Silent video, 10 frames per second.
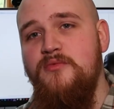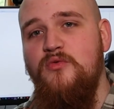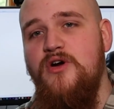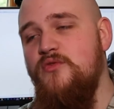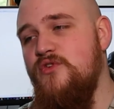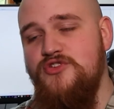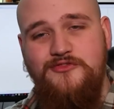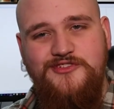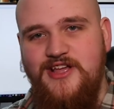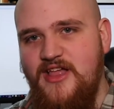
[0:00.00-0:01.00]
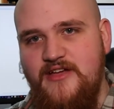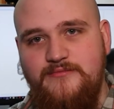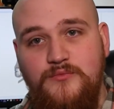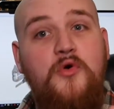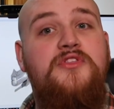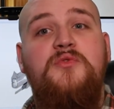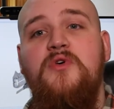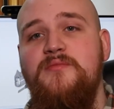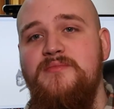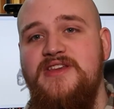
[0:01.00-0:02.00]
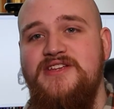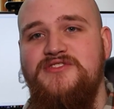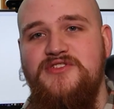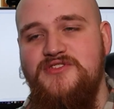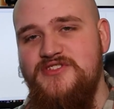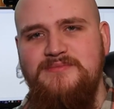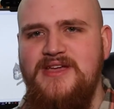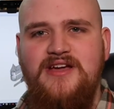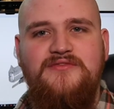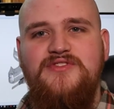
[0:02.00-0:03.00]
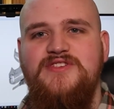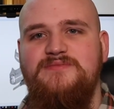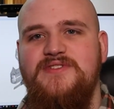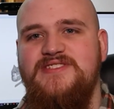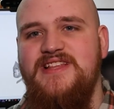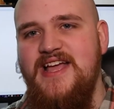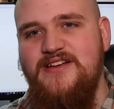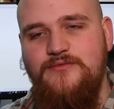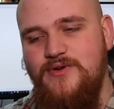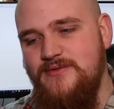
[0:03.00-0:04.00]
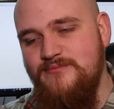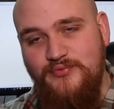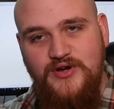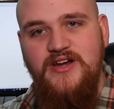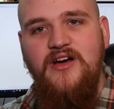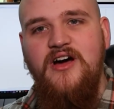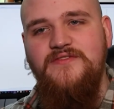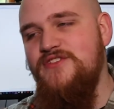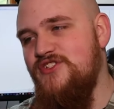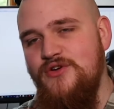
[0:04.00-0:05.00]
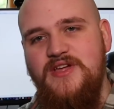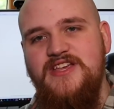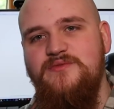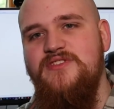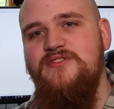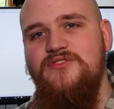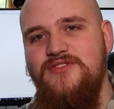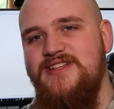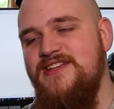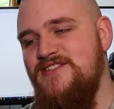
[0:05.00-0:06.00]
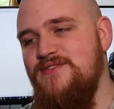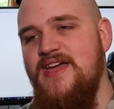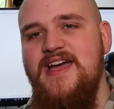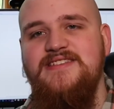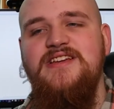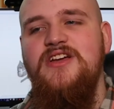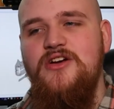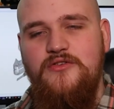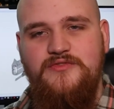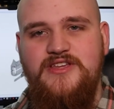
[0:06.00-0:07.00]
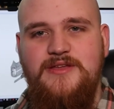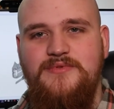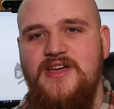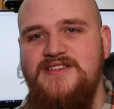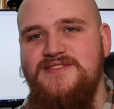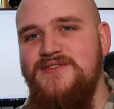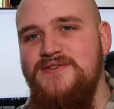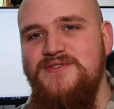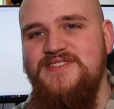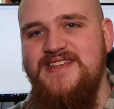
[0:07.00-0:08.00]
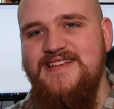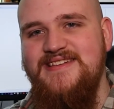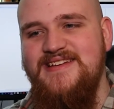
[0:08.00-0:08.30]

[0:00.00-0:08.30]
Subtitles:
one, which hopefully I'll have more than one miniature just to make up for this month's lack of one printed off to showcase what they'll look like to you guys. Hopefully keep you guys enthused and